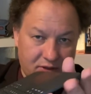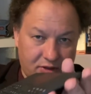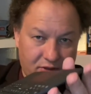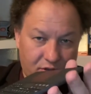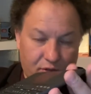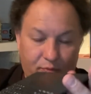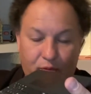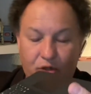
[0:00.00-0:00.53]
you
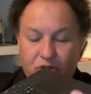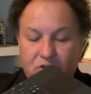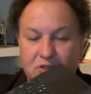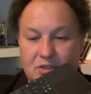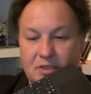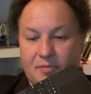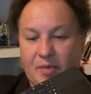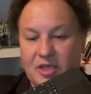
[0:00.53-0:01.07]
know, purchase
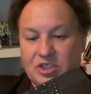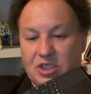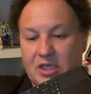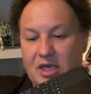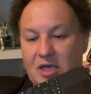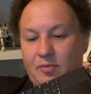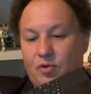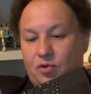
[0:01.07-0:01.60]
the Magic
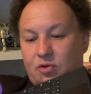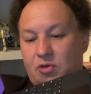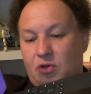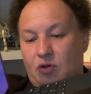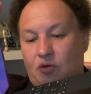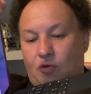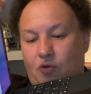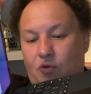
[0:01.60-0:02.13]
Keyboard
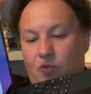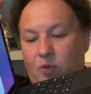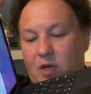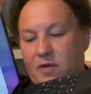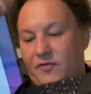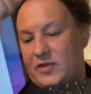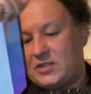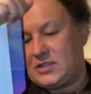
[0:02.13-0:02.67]
or one
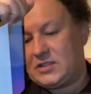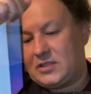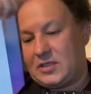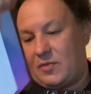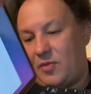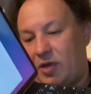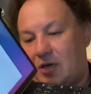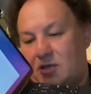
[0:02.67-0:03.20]
of its
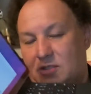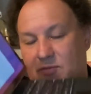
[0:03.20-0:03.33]
competitors.